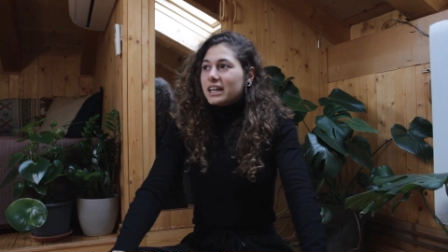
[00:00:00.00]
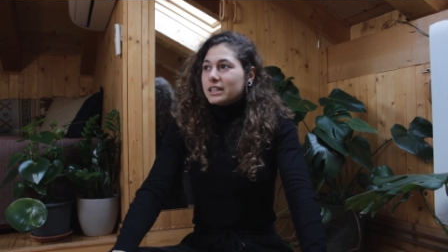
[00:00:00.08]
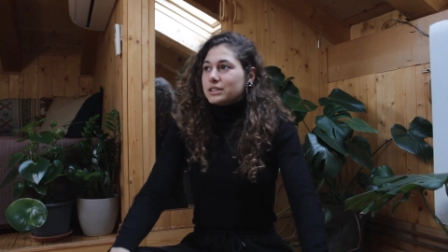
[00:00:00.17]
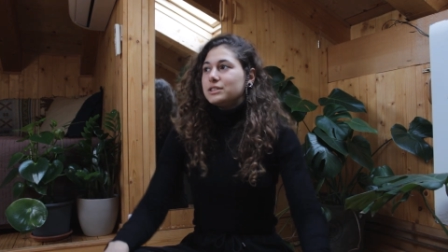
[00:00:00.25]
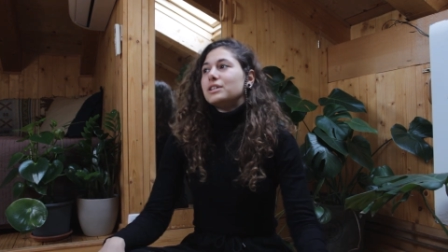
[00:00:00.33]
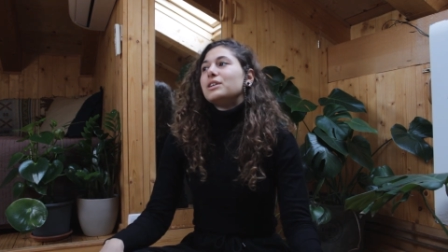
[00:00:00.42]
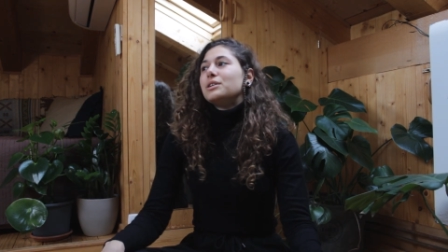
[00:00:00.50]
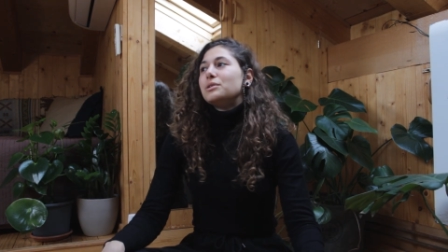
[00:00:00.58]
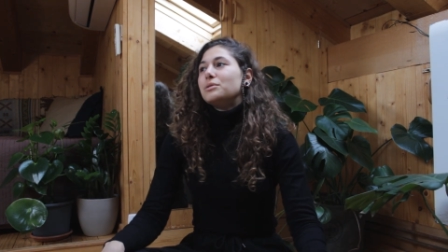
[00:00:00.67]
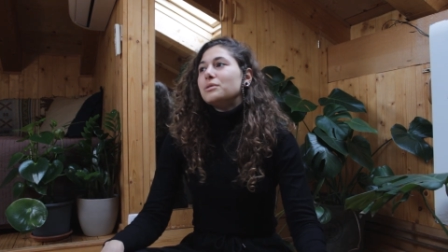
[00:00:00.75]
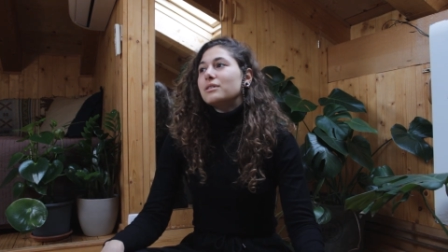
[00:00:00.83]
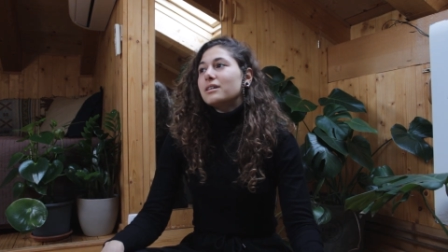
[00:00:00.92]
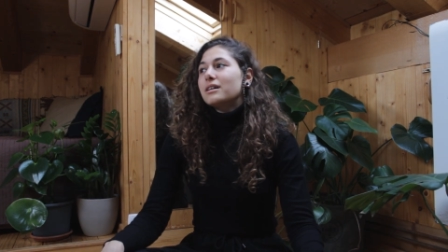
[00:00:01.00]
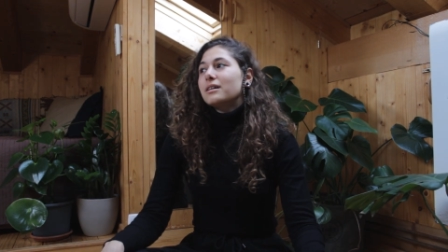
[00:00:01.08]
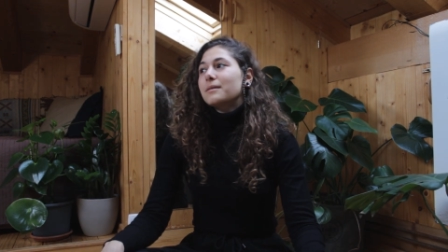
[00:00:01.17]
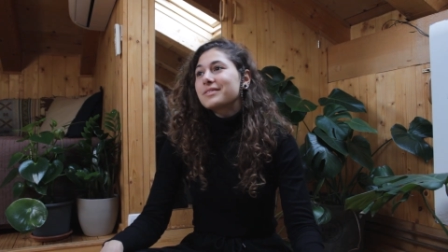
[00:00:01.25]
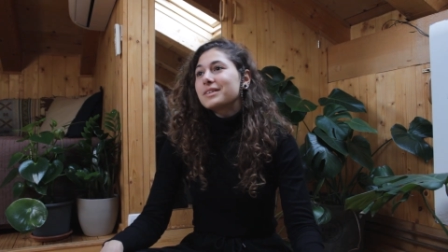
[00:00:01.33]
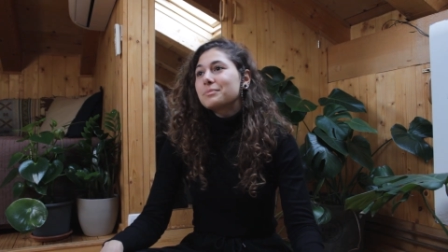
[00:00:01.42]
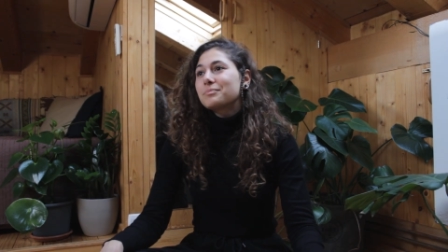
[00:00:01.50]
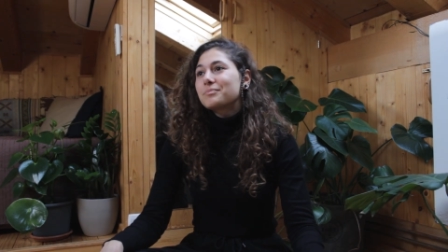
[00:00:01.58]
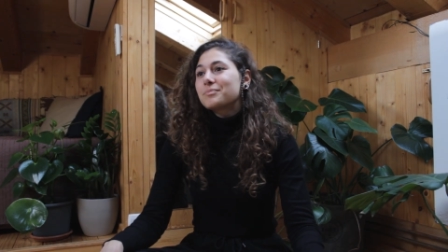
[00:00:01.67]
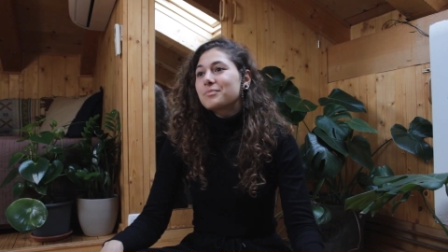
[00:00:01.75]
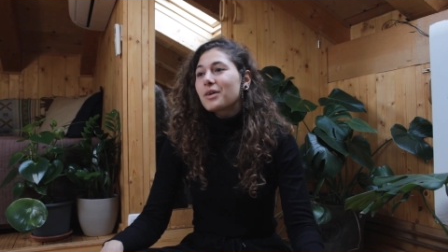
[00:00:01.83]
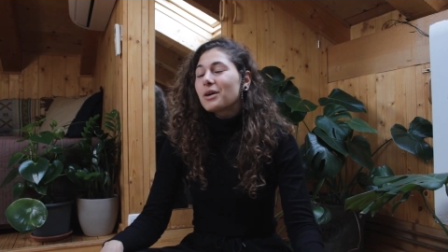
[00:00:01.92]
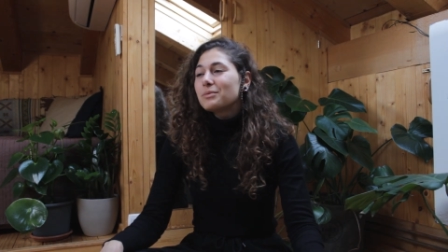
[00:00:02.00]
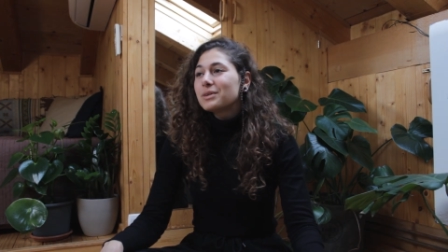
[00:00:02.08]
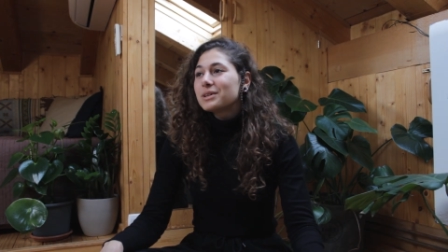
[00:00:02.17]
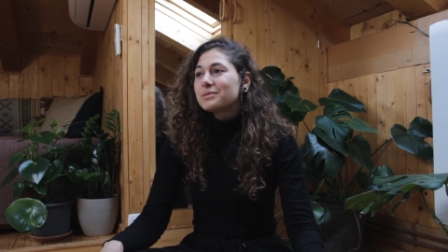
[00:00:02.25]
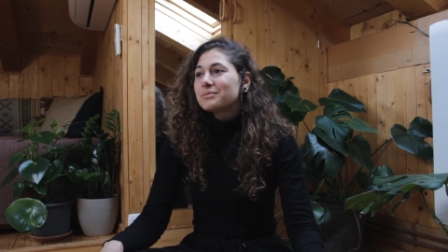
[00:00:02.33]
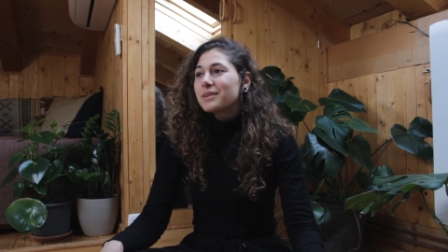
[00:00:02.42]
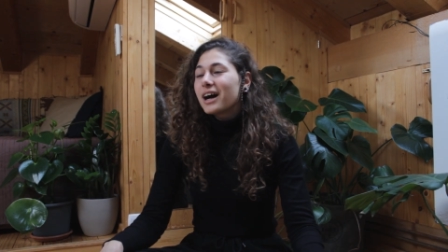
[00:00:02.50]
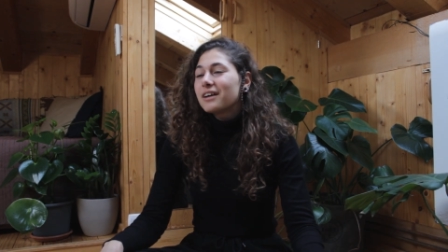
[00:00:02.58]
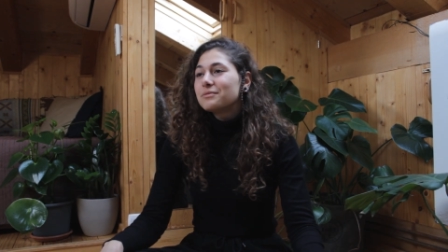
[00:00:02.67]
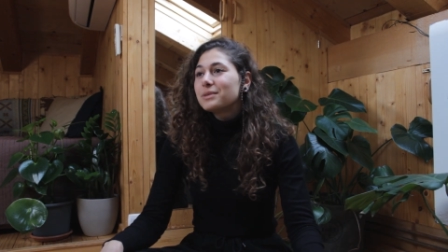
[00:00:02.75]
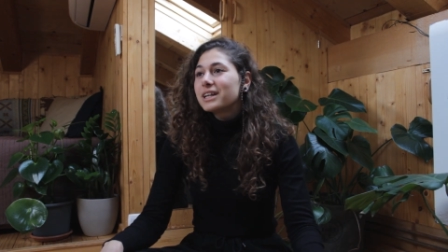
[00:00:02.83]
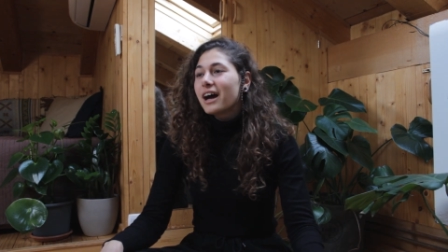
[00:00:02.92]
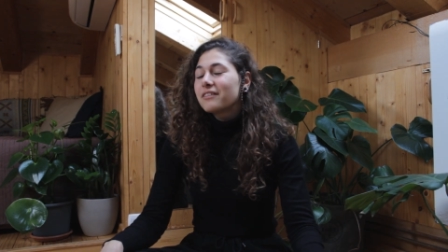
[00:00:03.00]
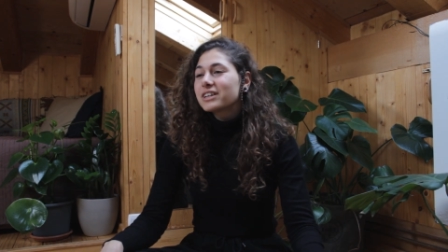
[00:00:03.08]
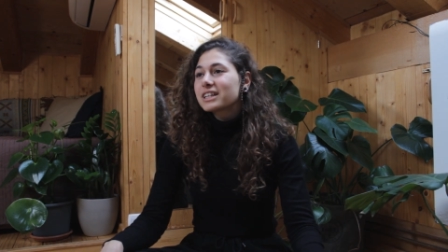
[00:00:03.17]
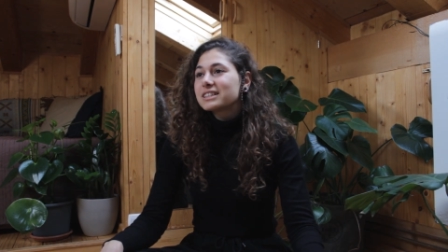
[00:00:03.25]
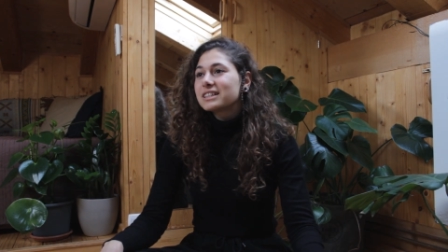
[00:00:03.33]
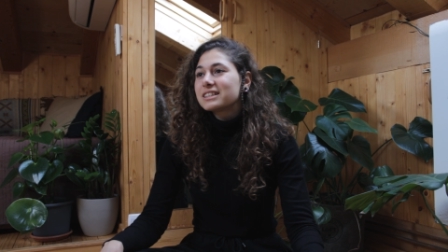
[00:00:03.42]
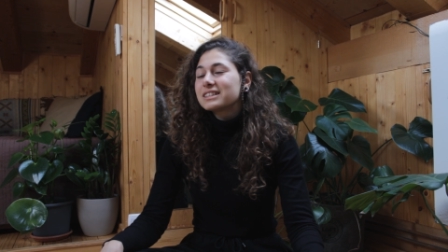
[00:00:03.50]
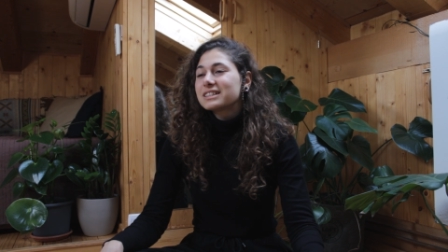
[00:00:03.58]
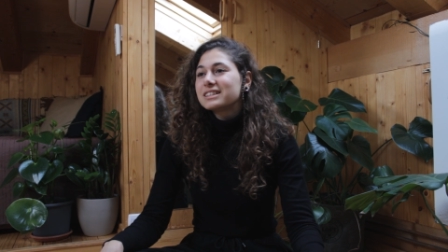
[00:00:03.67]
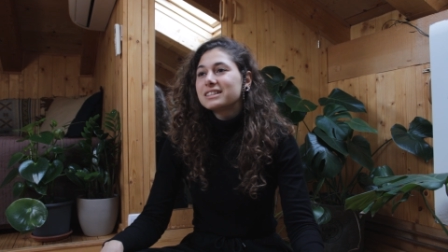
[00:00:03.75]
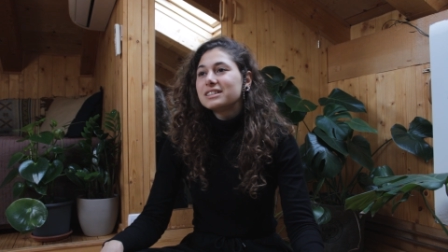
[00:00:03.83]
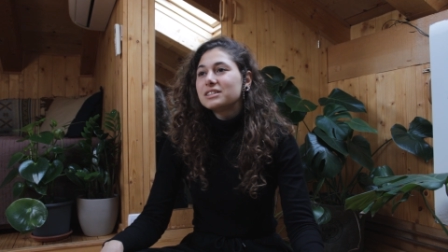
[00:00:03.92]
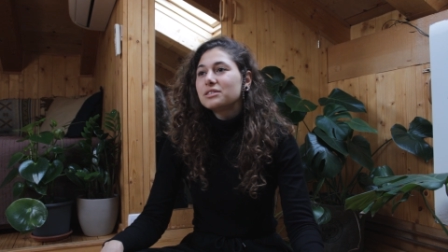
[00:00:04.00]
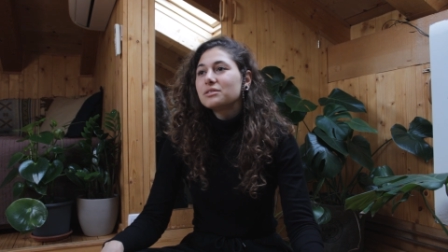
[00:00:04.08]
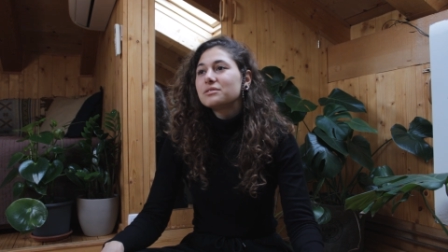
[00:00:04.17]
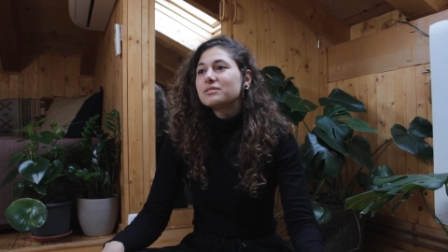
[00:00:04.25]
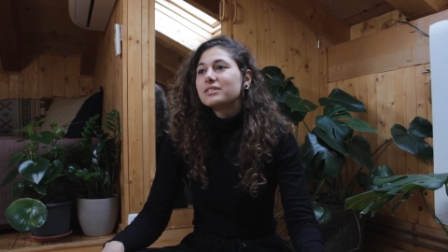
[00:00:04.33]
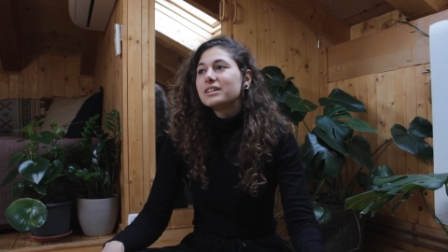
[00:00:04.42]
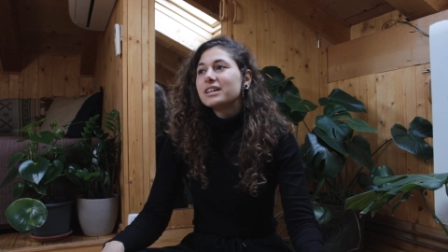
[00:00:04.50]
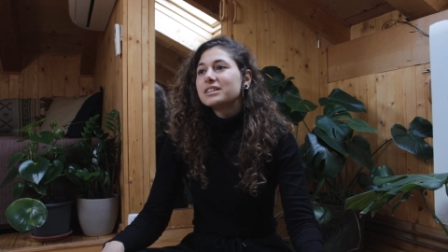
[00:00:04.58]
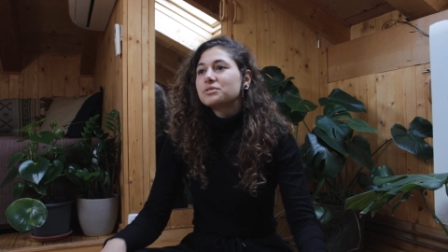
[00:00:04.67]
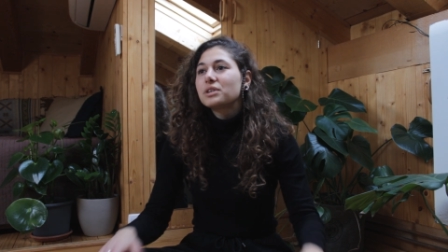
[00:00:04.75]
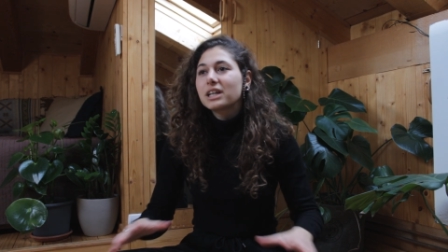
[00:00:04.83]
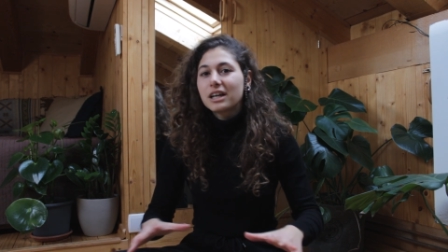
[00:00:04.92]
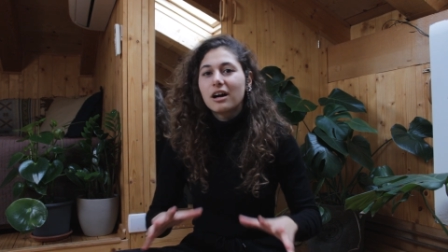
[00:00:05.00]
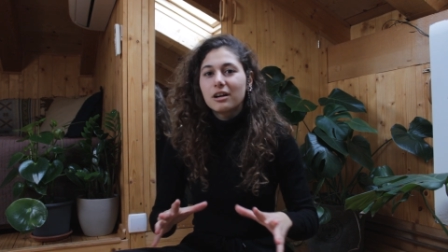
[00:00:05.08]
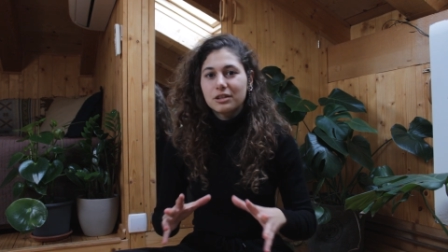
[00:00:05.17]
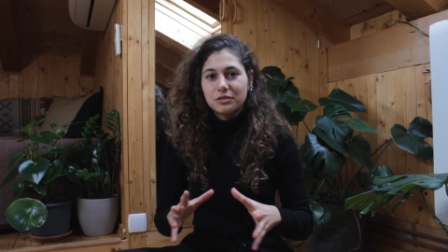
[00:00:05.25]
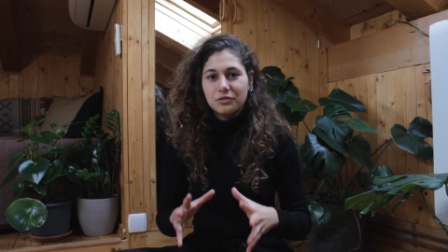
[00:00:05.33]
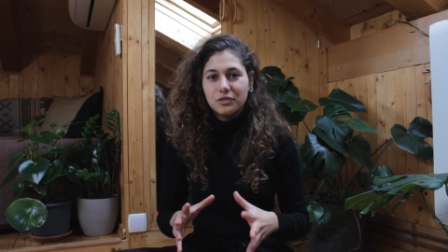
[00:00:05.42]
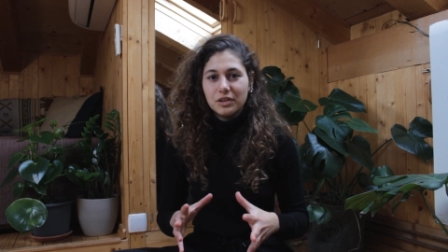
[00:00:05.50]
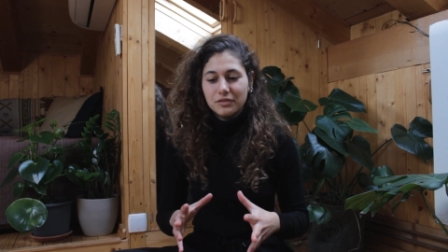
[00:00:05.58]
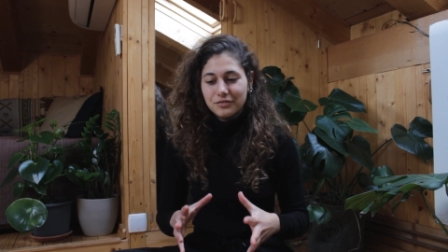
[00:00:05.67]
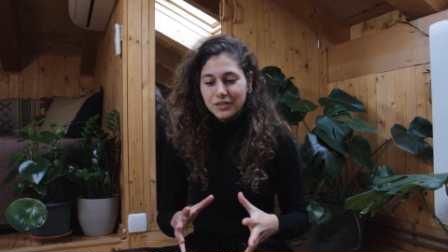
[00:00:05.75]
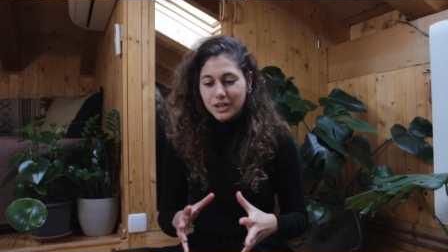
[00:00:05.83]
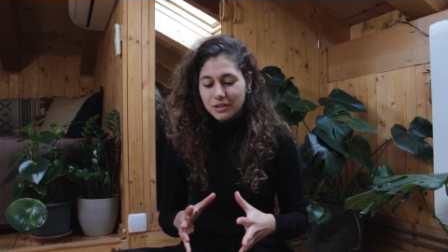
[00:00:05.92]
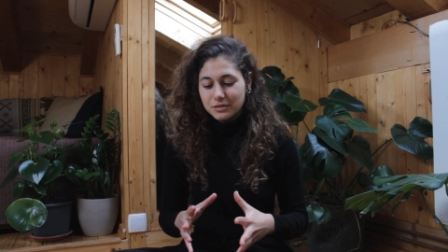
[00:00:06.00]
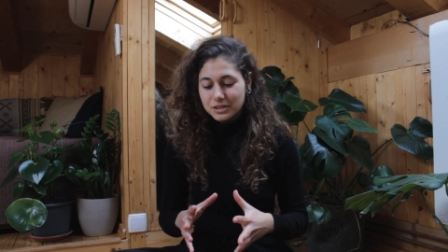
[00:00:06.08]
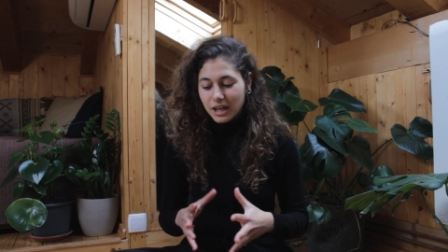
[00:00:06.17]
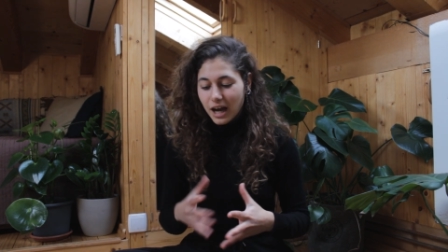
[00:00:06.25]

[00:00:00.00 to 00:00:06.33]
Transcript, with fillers: So the problem I've been having is that, you know, it's really hard to film videos.